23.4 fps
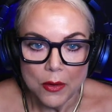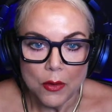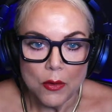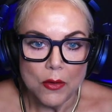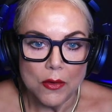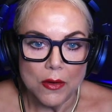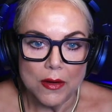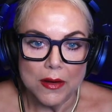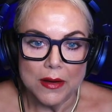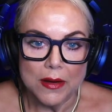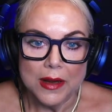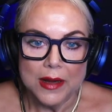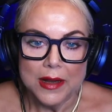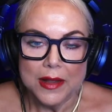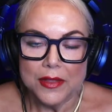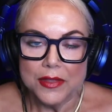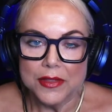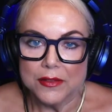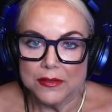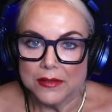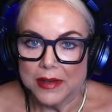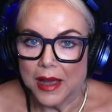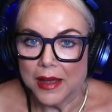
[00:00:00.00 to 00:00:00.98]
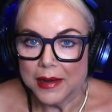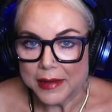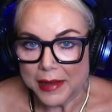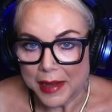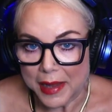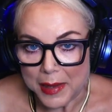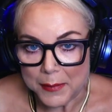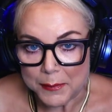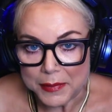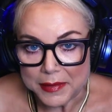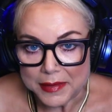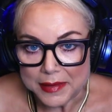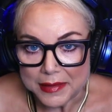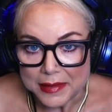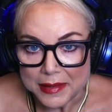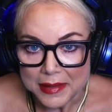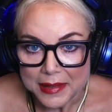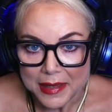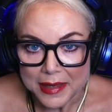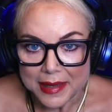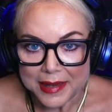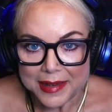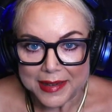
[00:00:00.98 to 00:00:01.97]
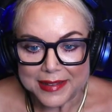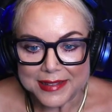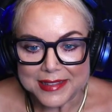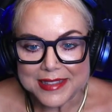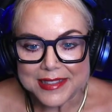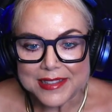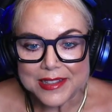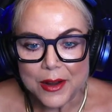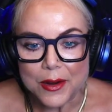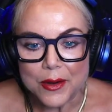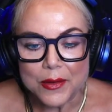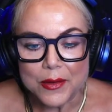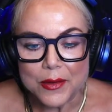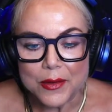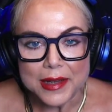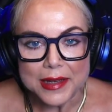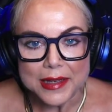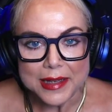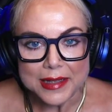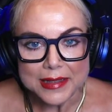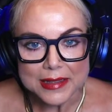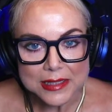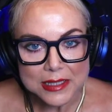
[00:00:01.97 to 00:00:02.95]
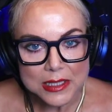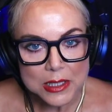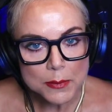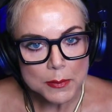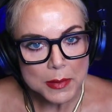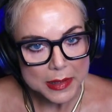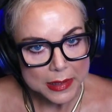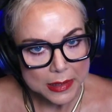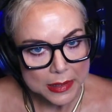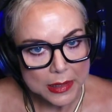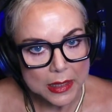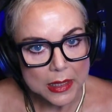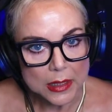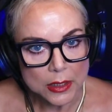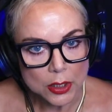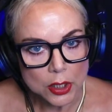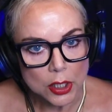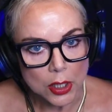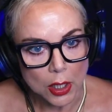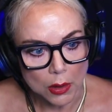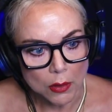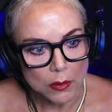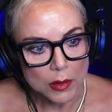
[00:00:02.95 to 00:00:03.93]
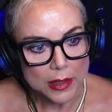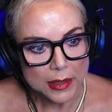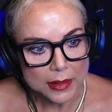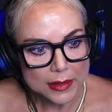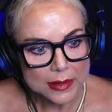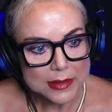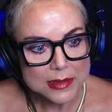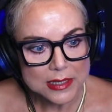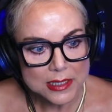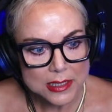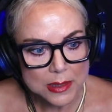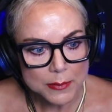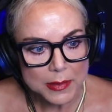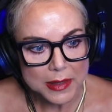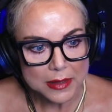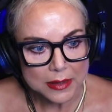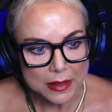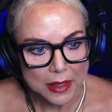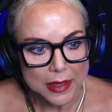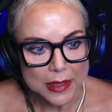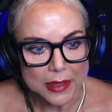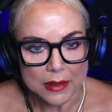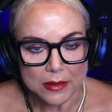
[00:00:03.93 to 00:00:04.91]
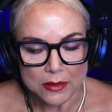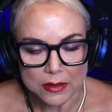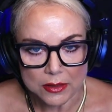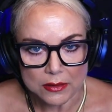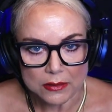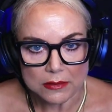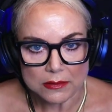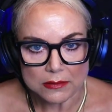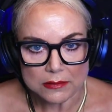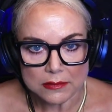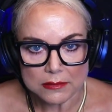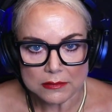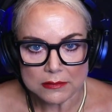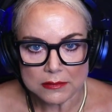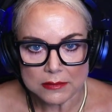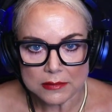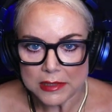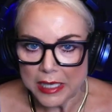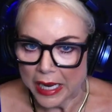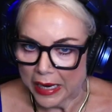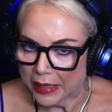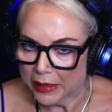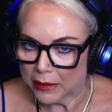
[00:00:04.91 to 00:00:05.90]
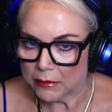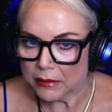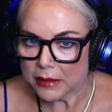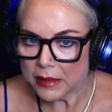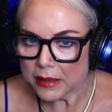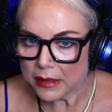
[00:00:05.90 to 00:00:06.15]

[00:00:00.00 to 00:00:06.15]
or they're not happy and so it gets to be you know it gets to be like a little tiring